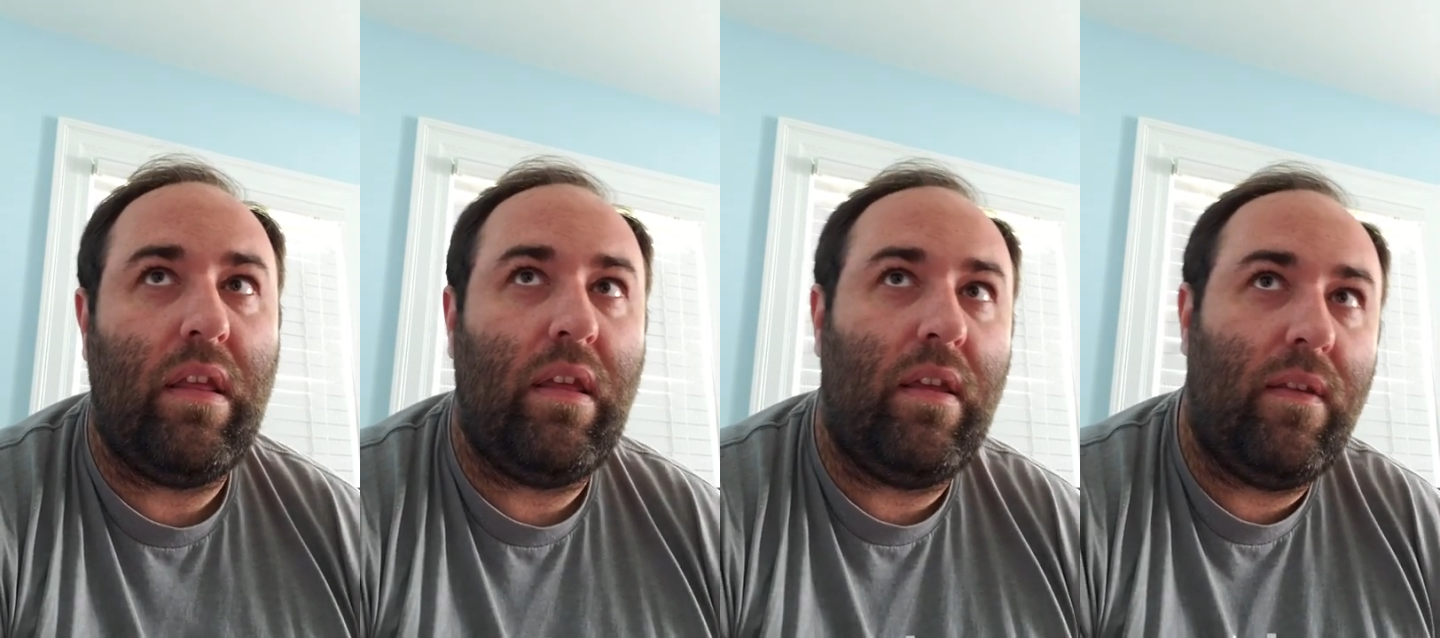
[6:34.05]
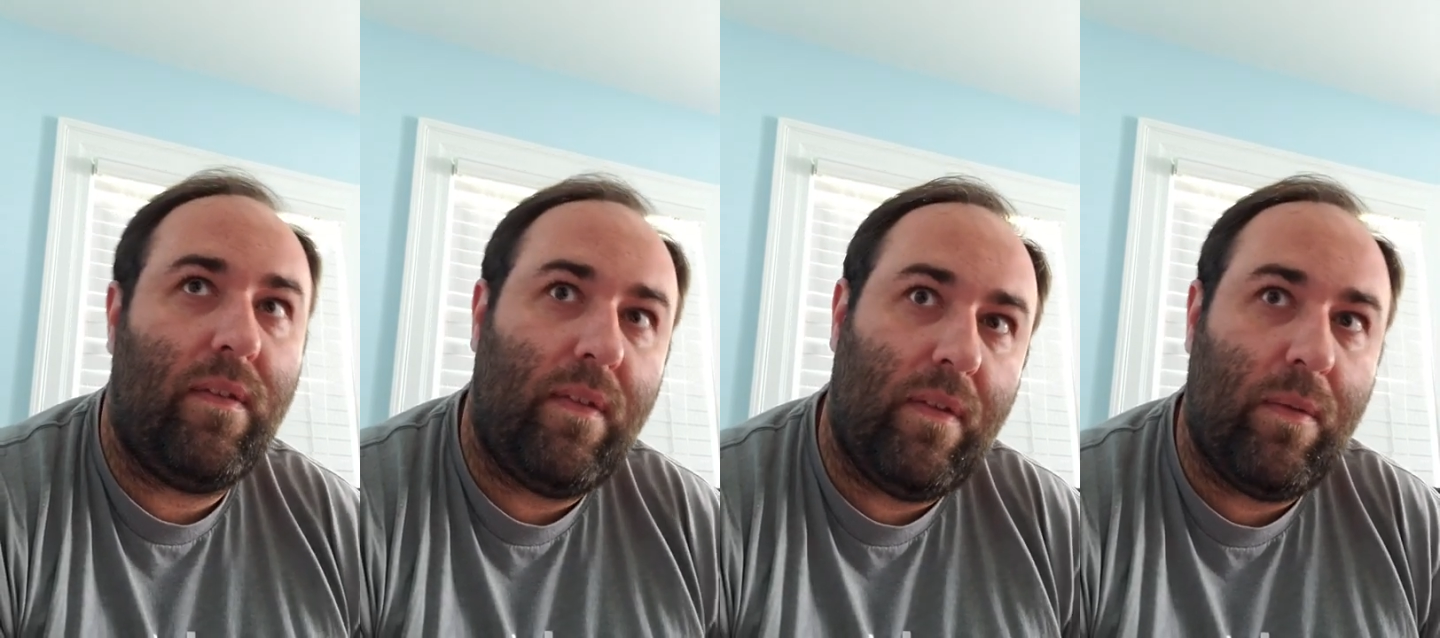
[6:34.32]

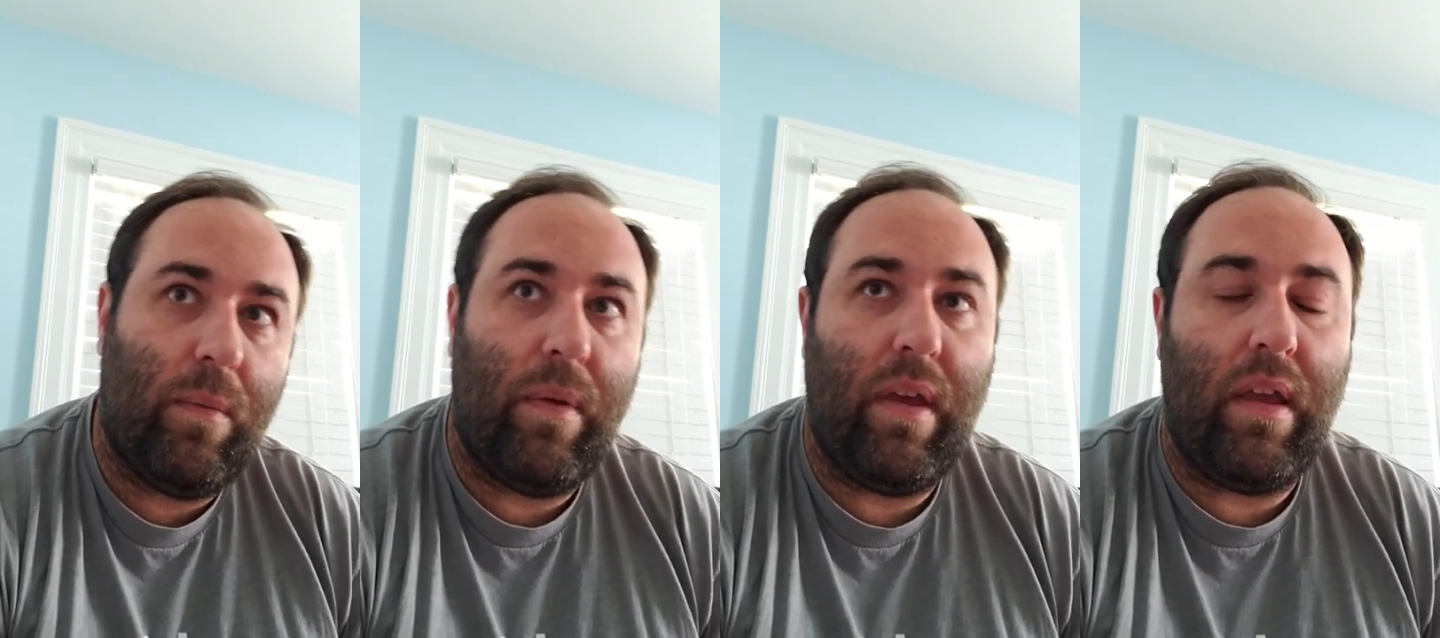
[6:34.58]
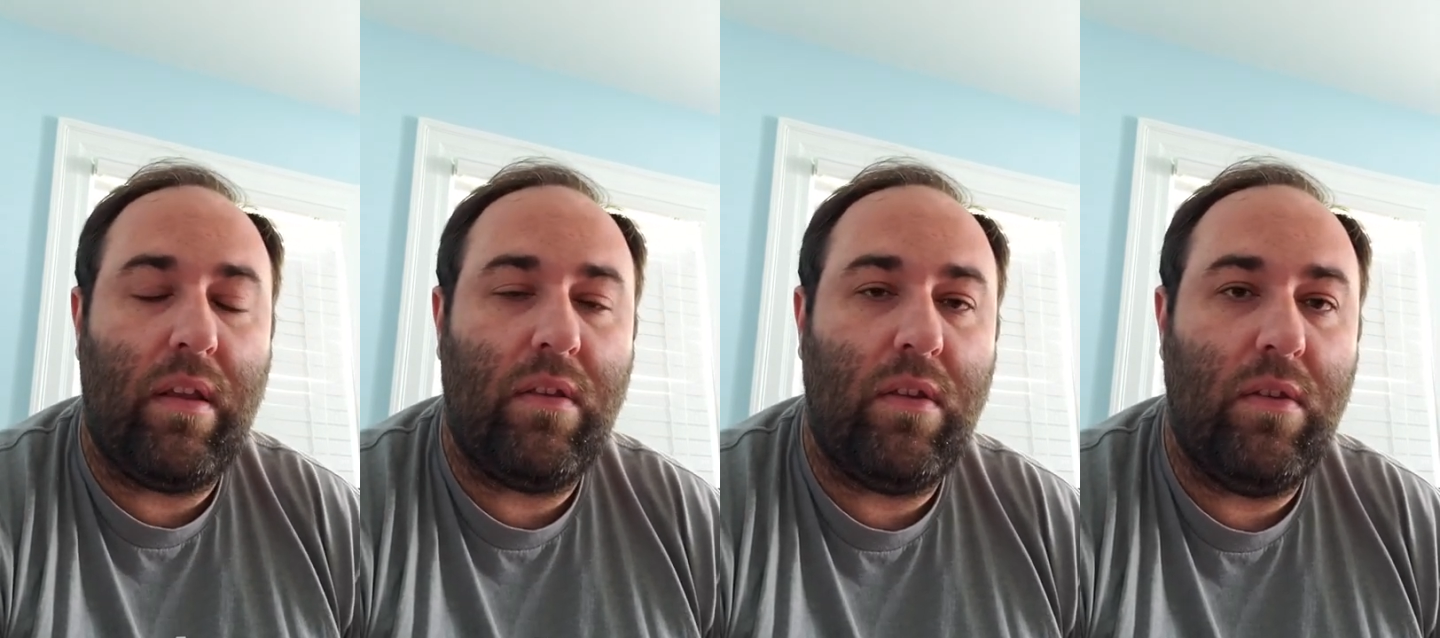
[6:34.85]
ease his way
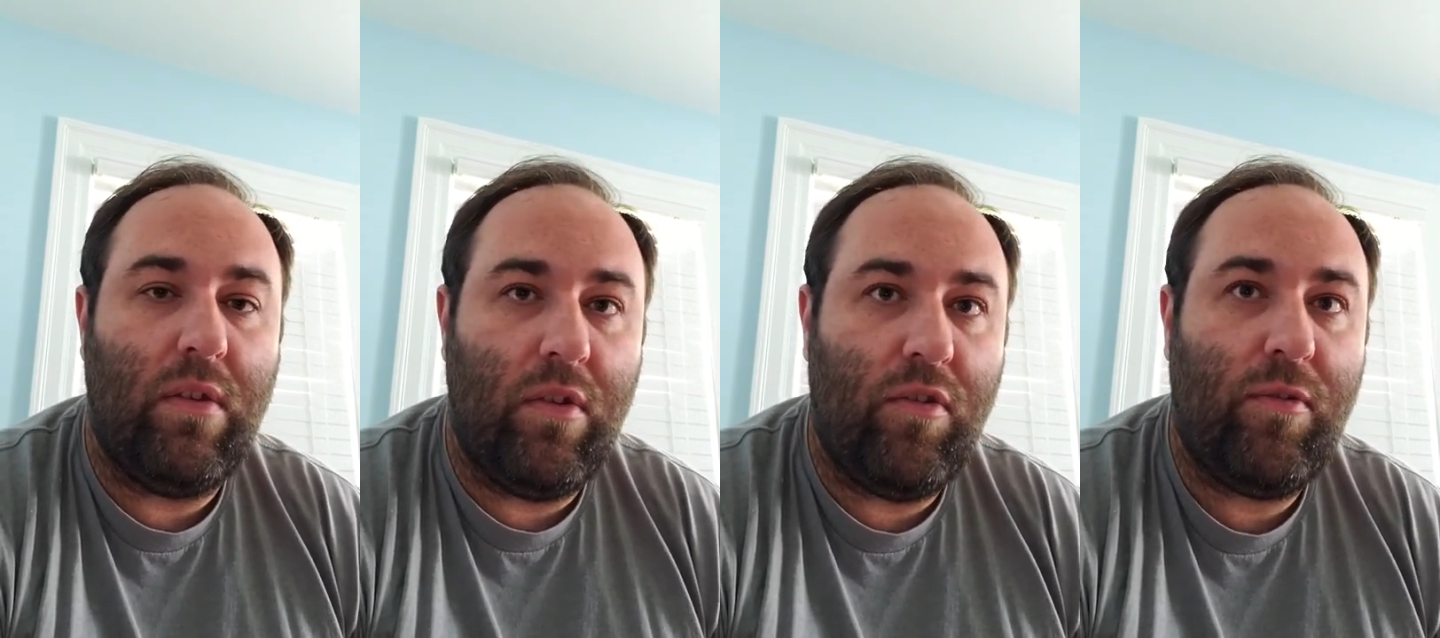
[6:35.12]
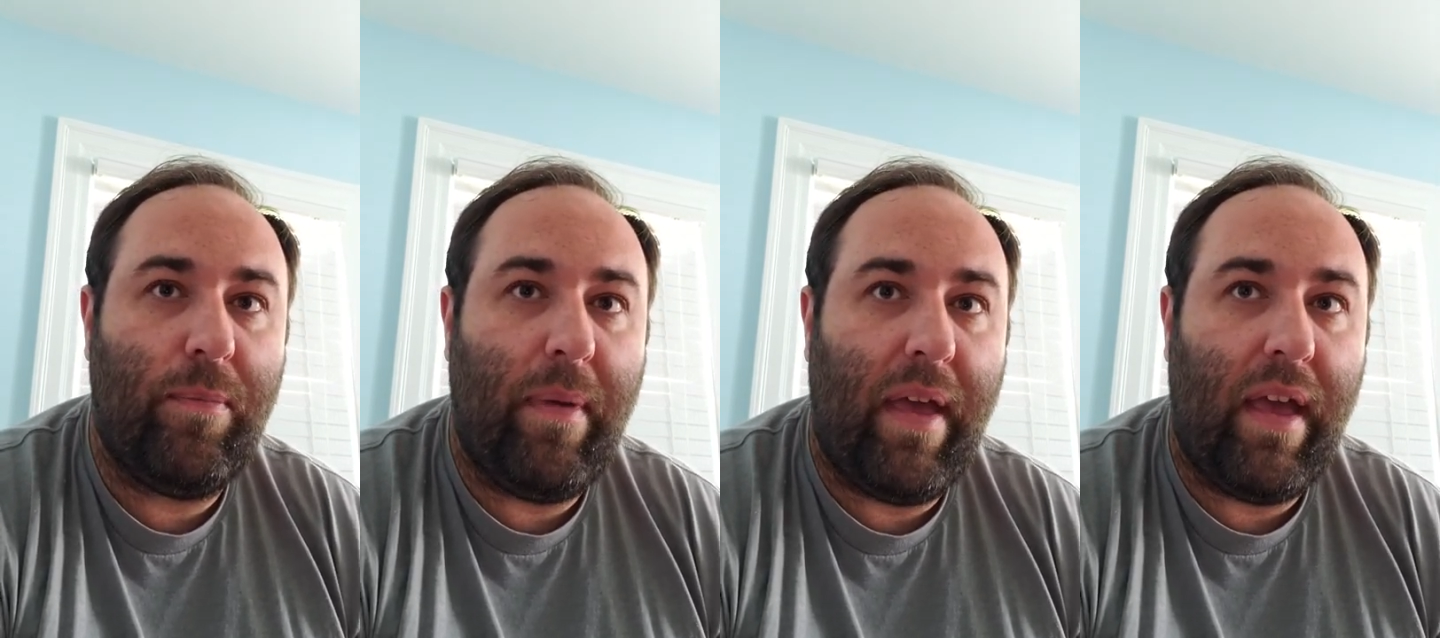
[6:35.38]
into
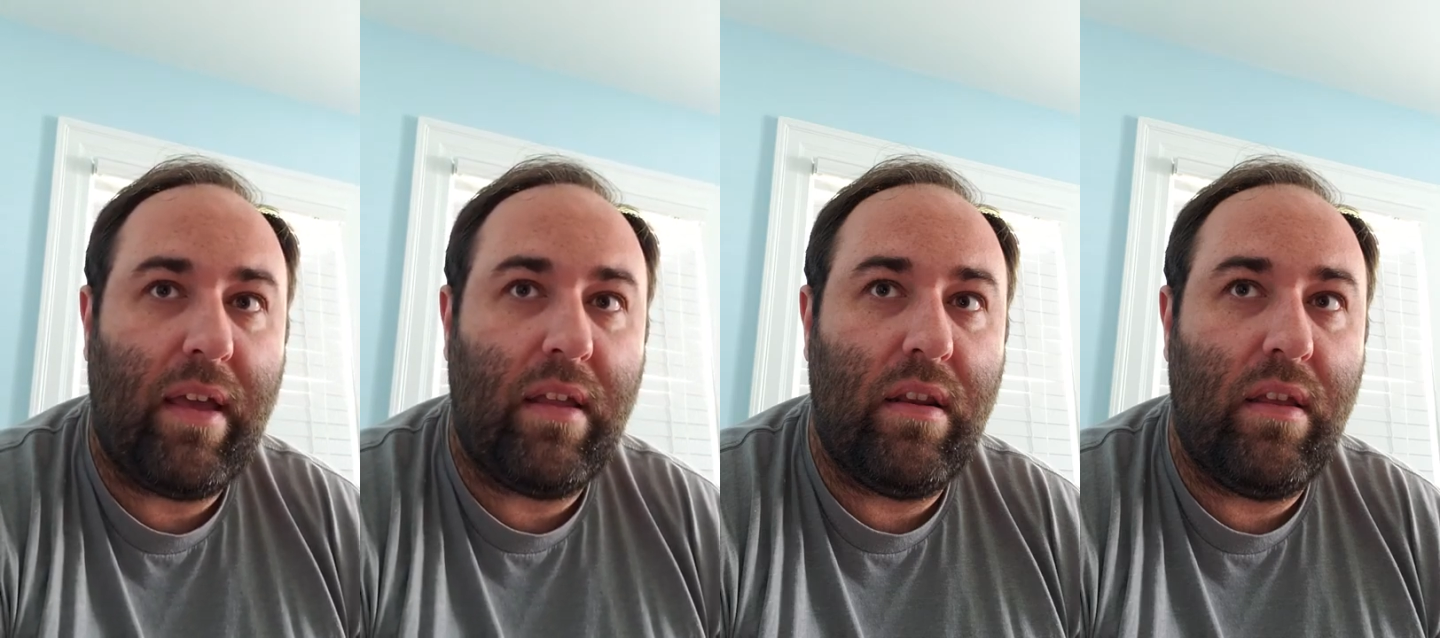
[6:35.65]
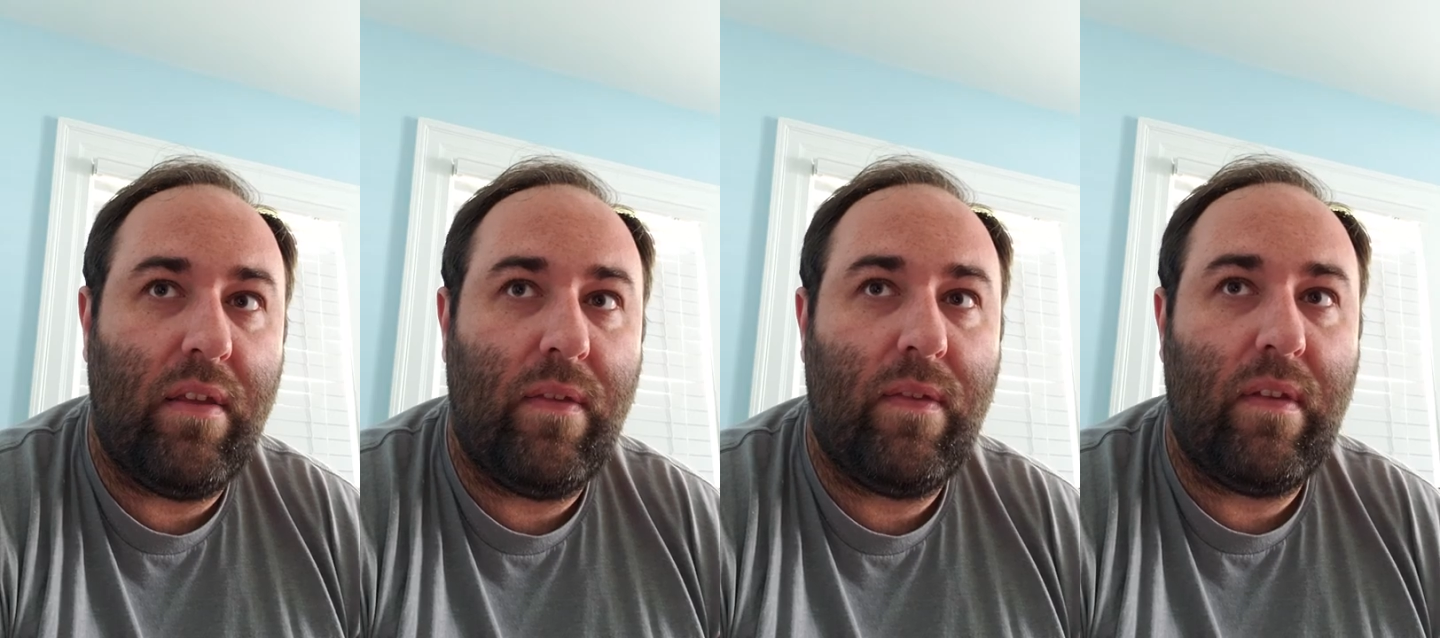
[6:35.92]

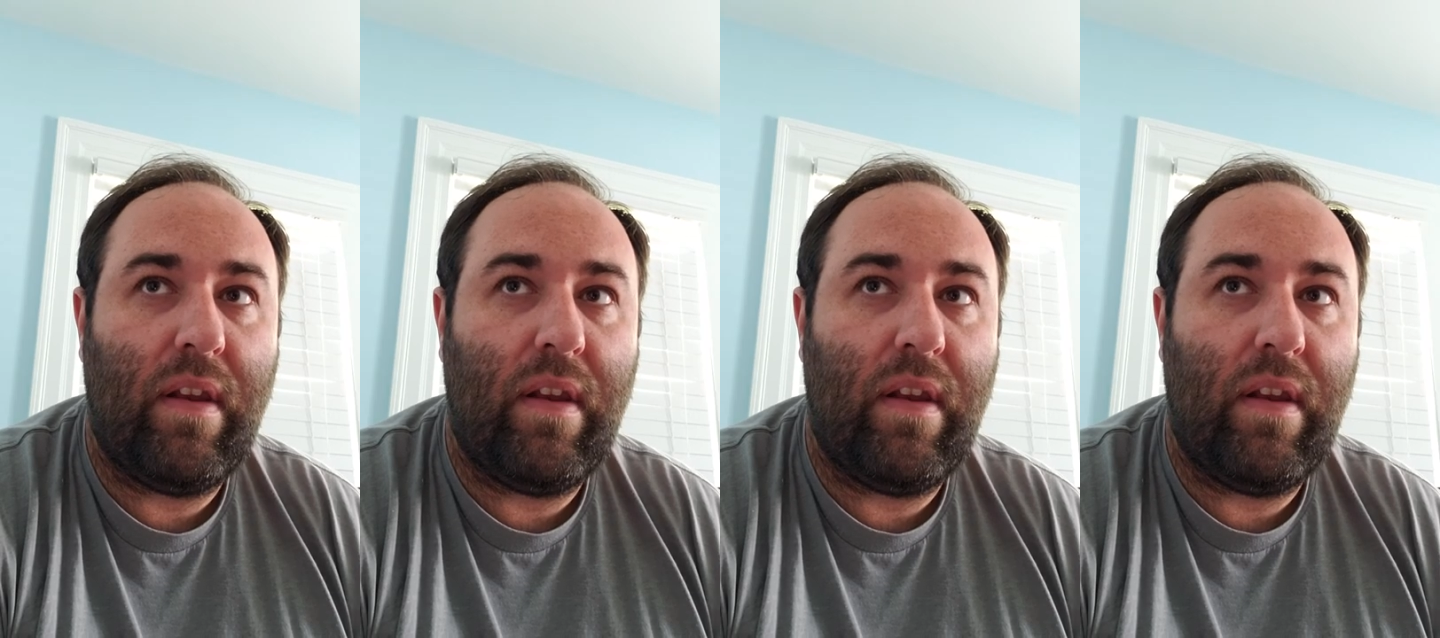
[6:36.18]
douchebagginess